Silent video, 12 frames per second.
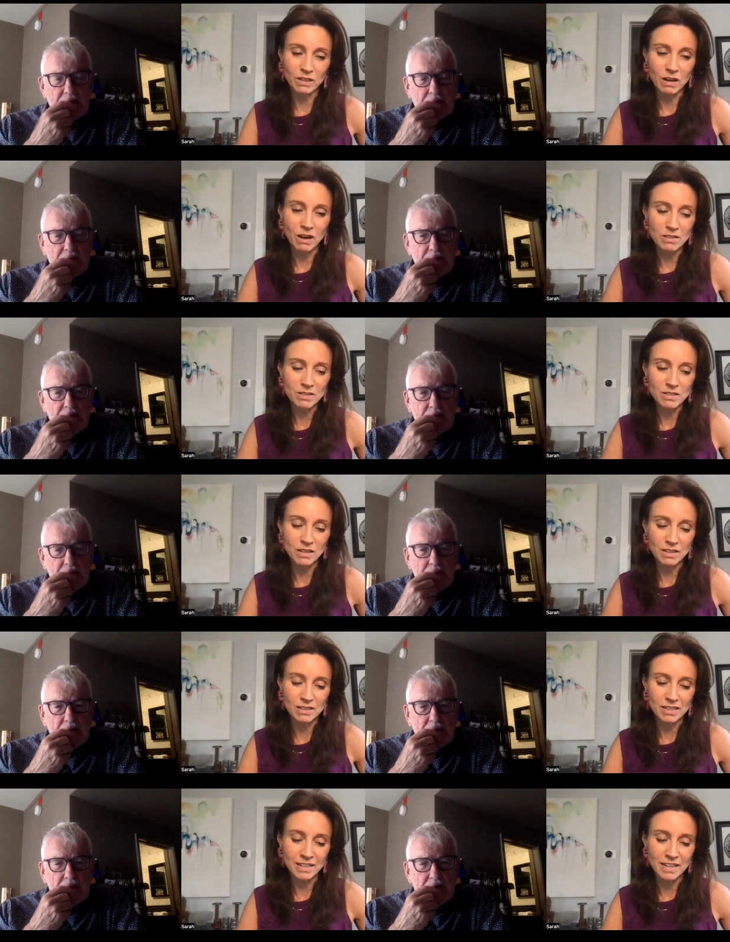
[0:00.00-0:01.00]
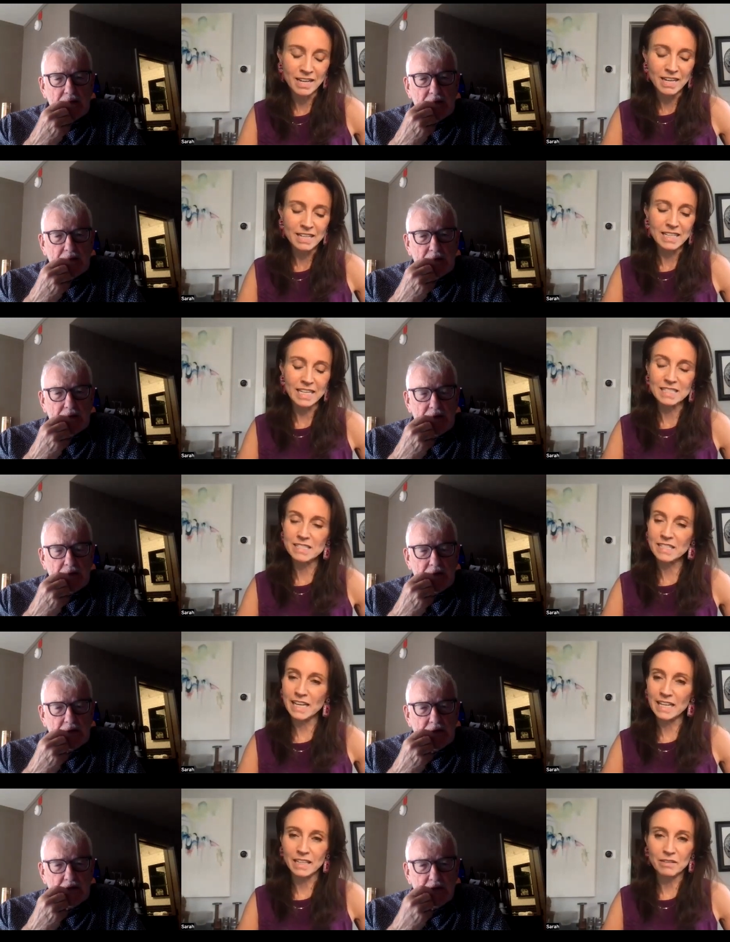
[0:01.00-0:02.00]
Speaker 1: our call started. The
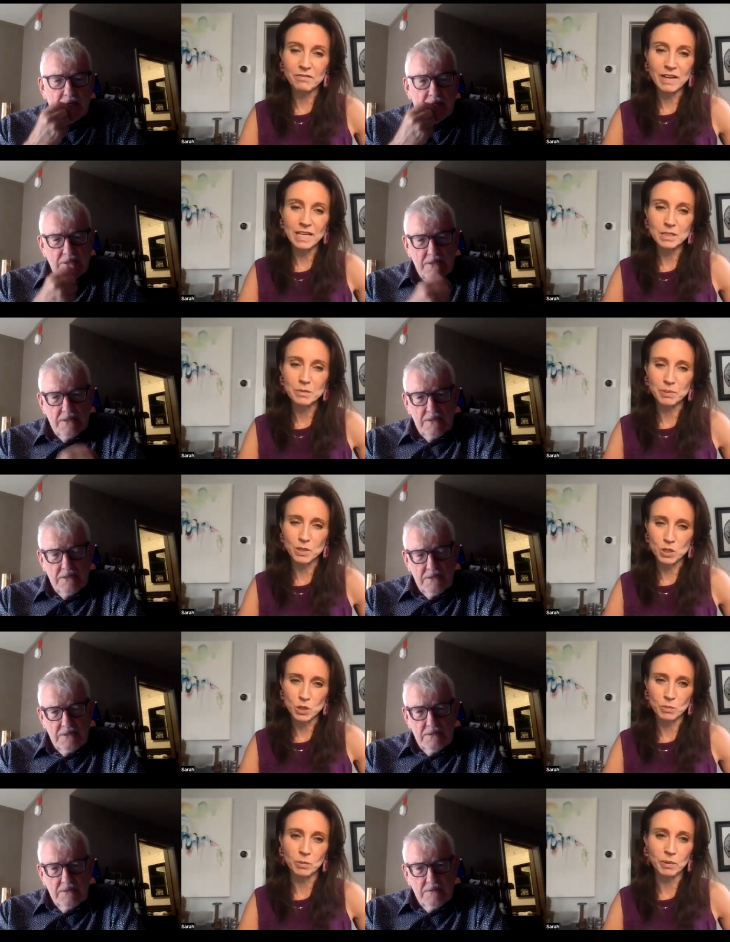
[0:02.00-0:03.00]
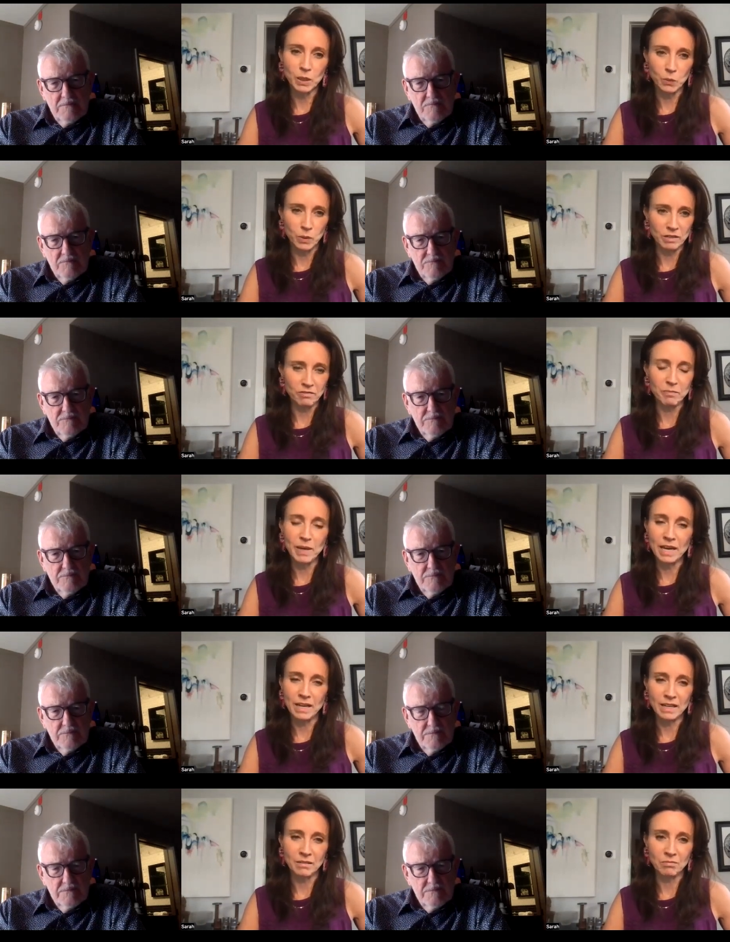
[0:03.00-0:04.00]
instigating events presumably would have
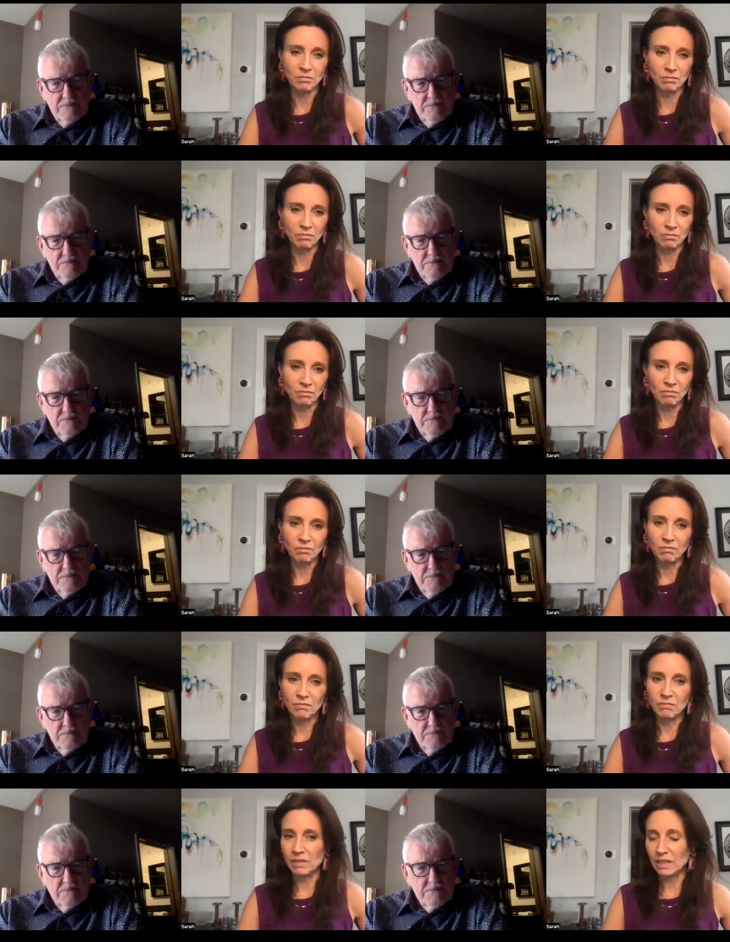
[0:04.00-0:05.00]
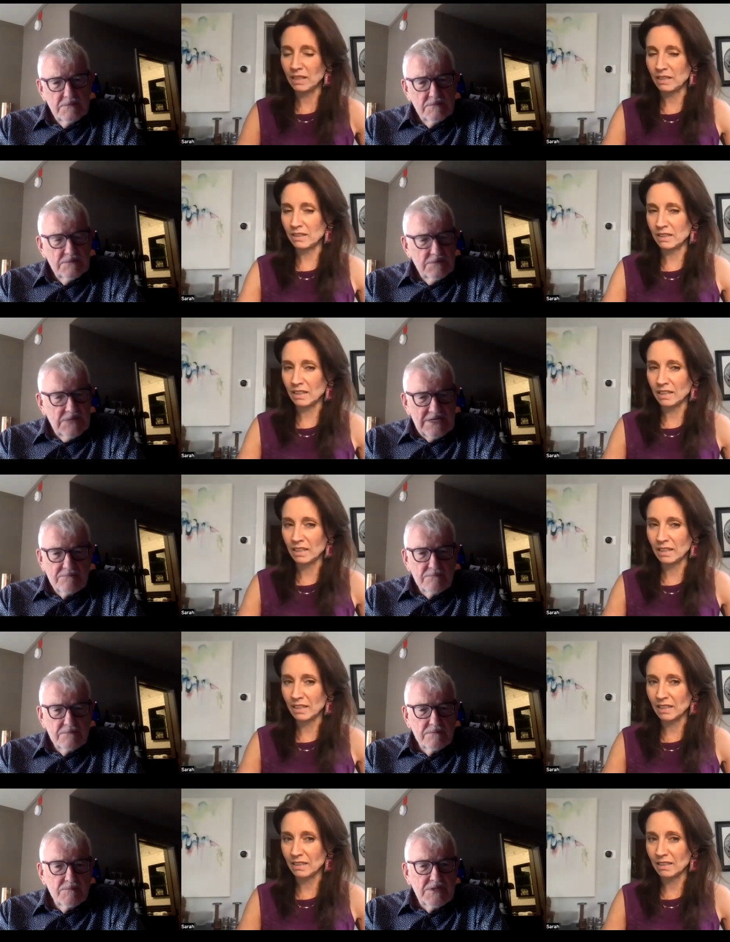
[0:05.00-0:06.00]
been in
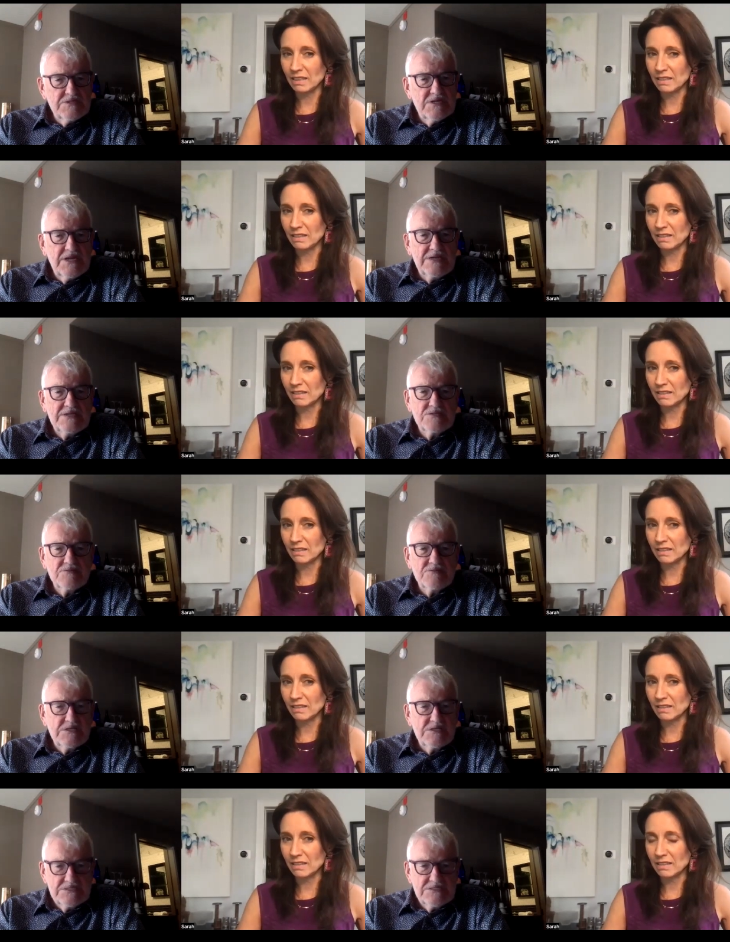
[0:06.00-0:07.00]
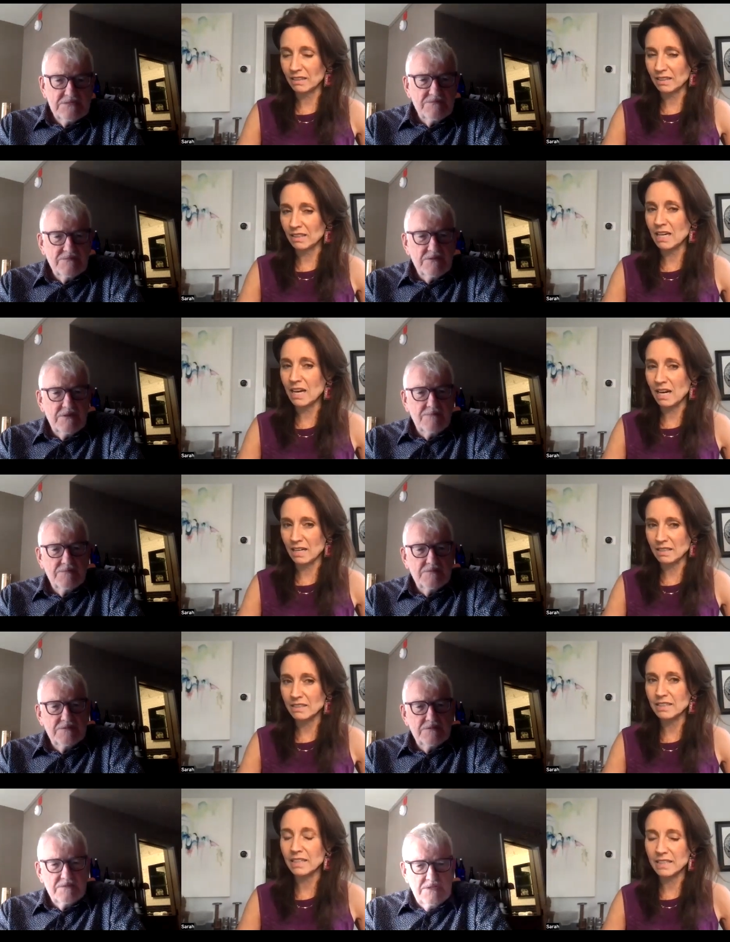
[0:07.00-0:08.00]
the
Speaker 2: mid to late 20s.
Speaker 1: Yeah.
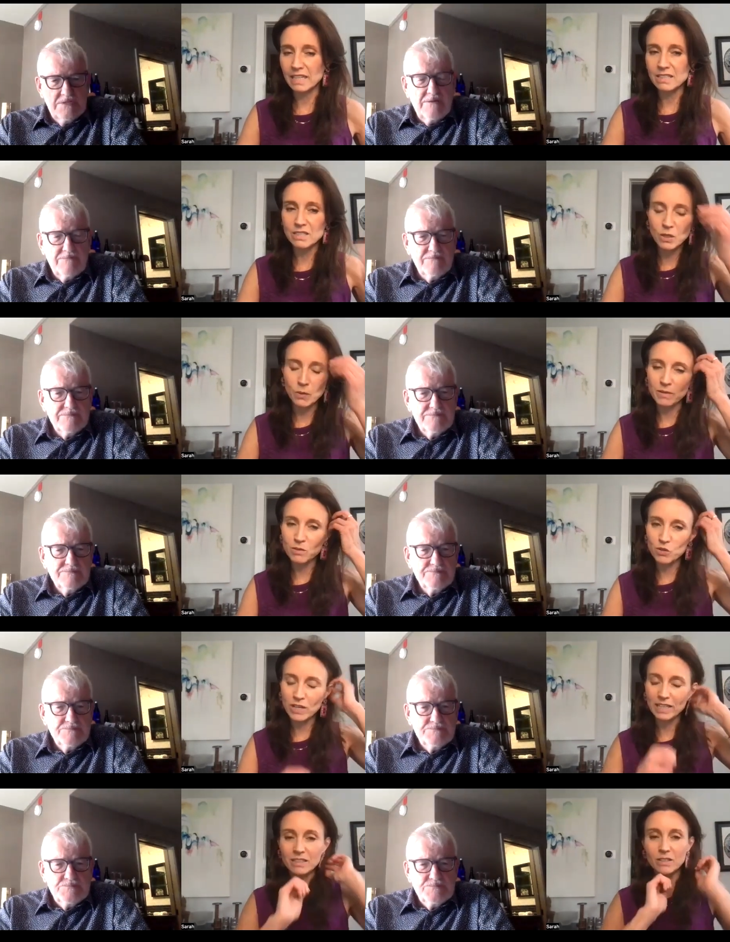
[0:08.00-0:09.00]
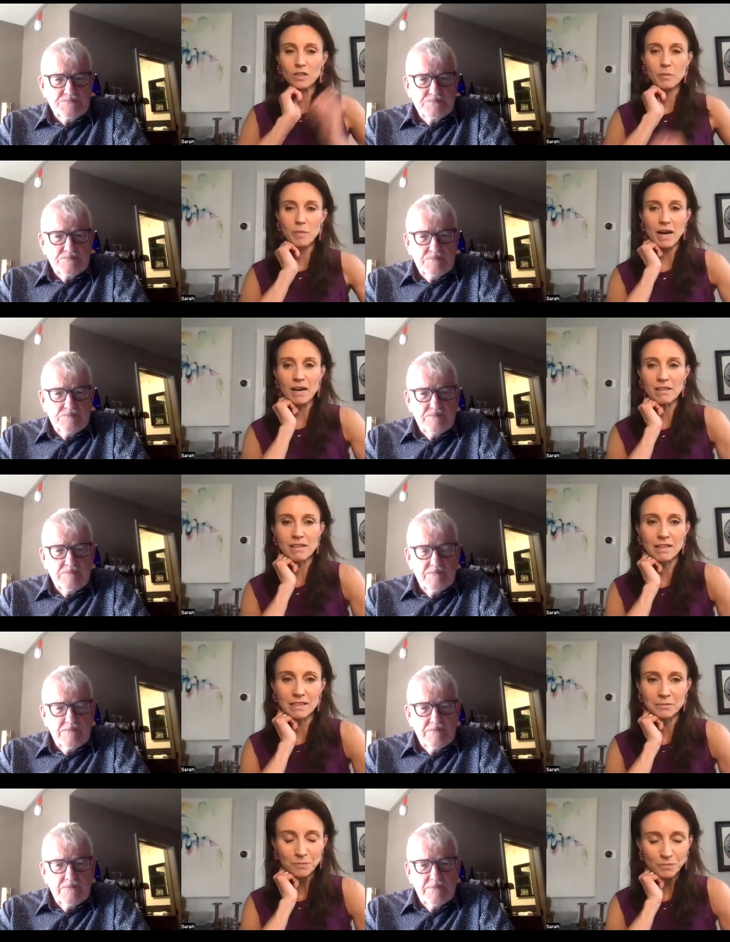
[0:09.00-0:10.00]
yeah, yeah, yeah. So I was trying to do the math
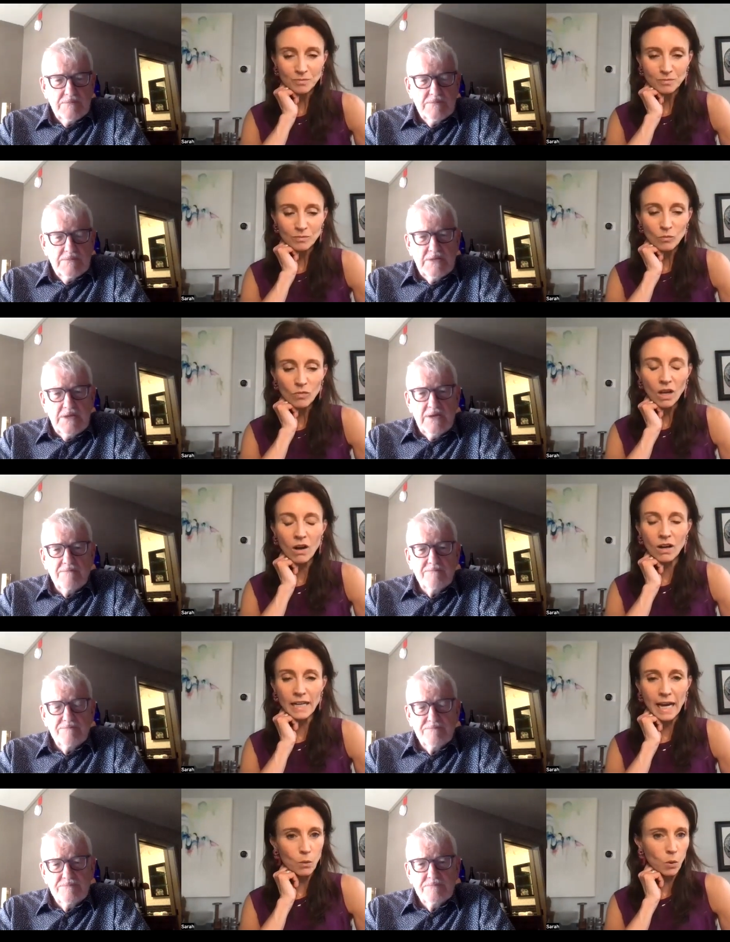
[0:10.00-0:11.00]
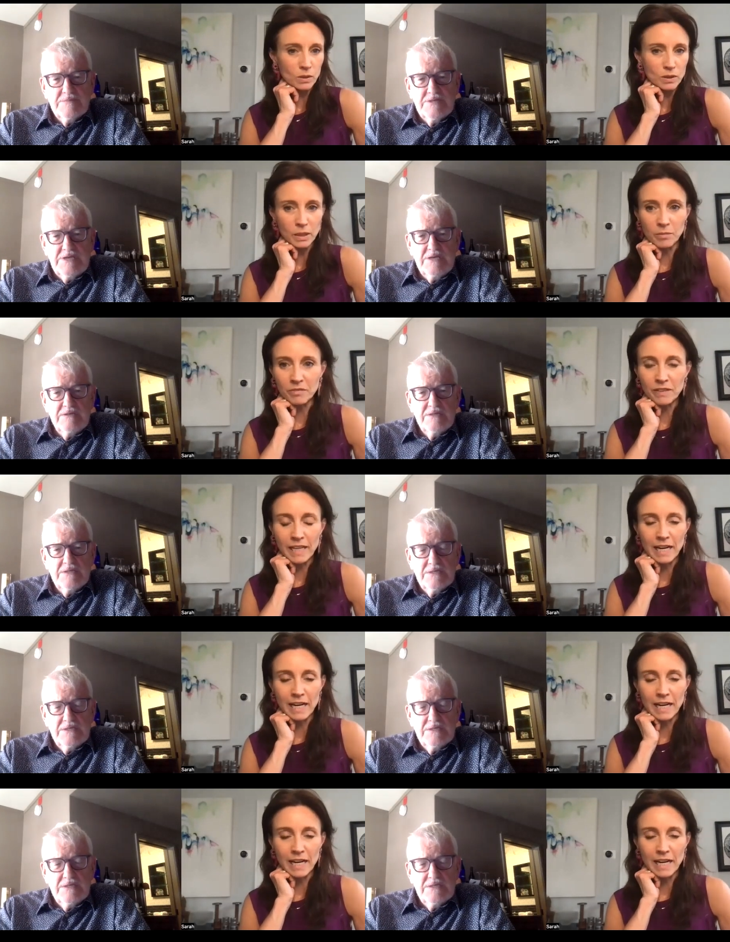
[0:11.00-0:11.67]
on yeah how old some of the